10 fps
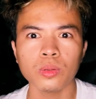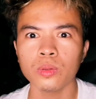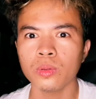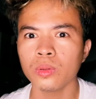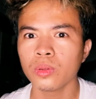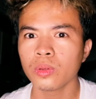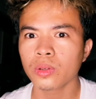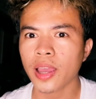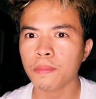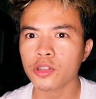to
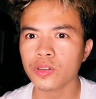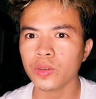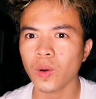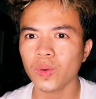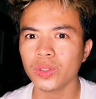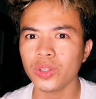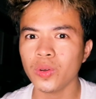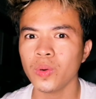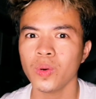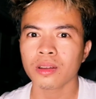capture
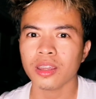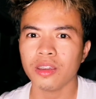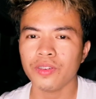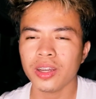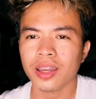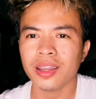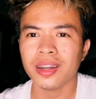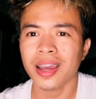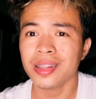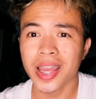audio even
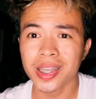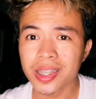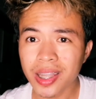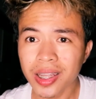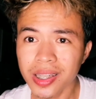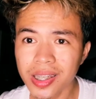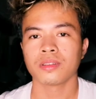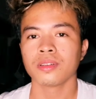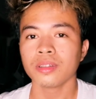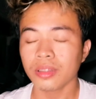in a
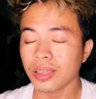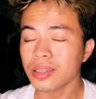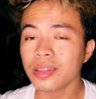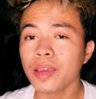distance. This